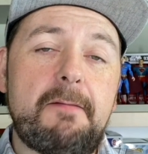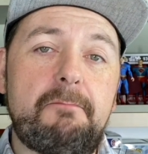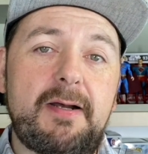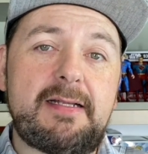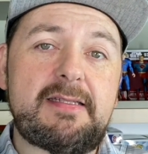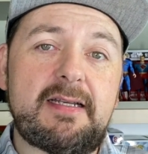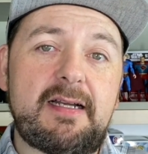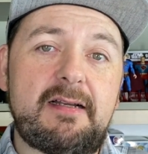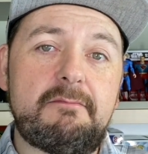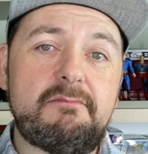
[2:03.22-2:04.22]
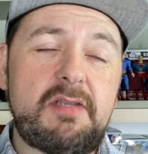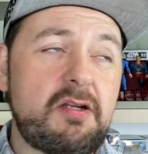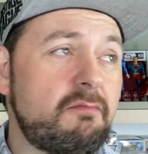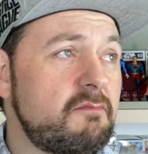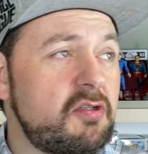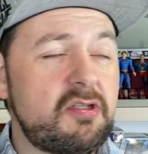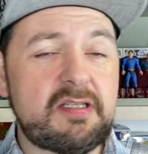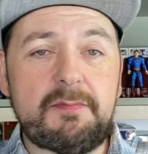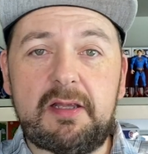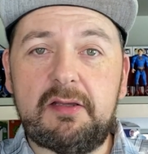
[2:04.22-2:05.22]
But, uh, you know, just
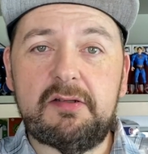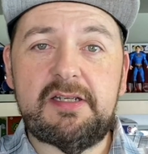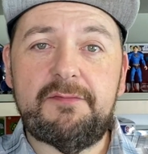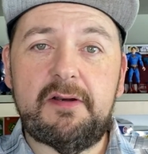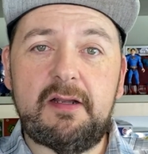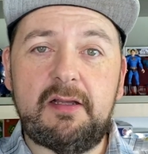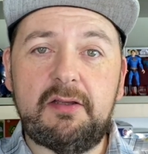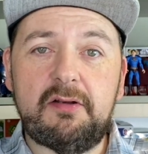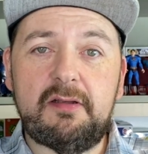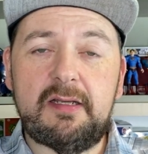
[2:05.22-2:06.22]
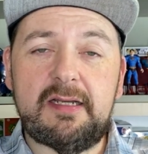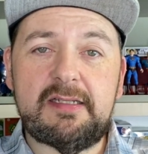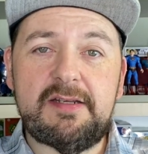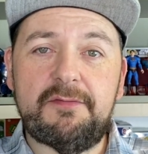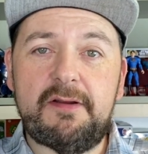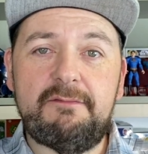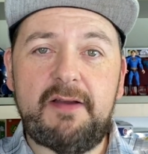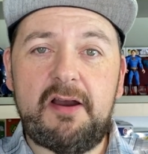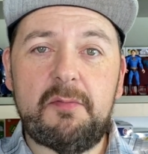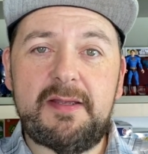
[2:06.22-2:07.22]
something a little different, a little uh, different
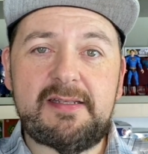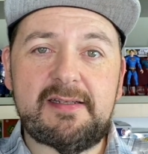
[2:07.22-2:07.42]
environment.